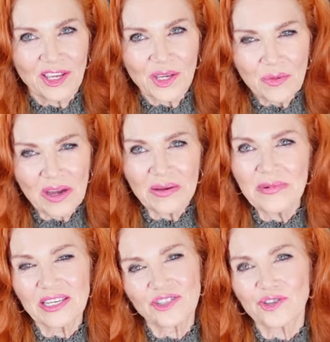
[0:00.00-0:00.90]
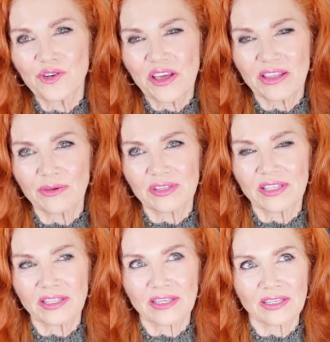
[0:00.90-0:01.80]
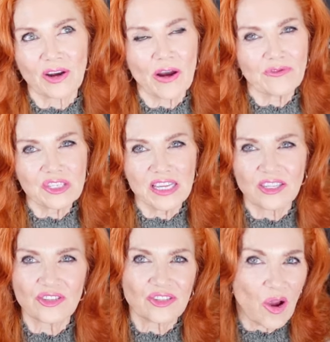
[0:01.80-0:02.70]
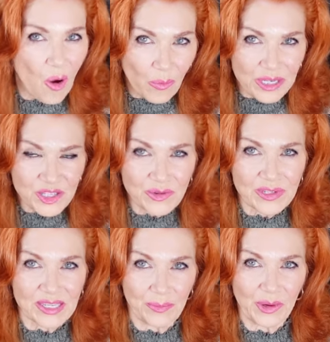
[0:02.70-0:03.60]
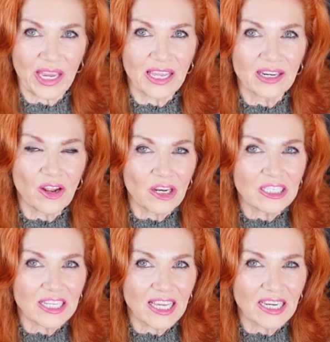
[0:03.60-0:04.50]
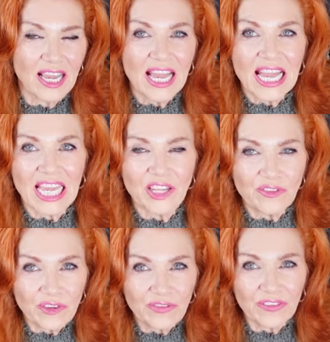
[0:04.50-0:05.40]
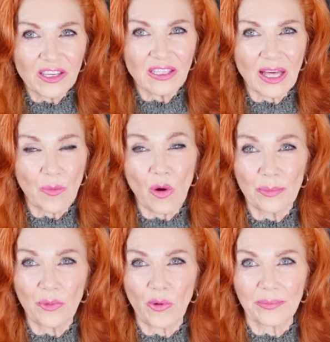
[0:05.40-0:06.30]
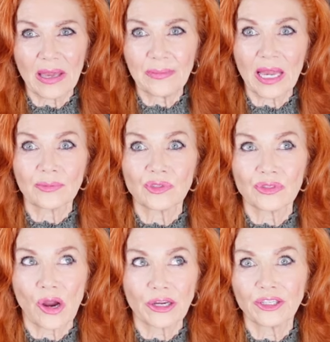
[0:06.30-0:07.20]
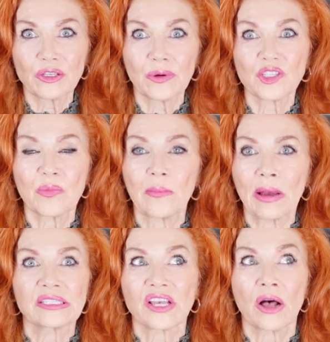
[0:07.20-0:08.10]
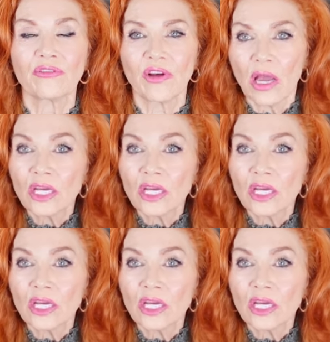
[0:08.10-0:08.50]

You want to make sure that the conversation's always reciprocated on a date, and if you feel at one point maybe I'm talking too much about myself,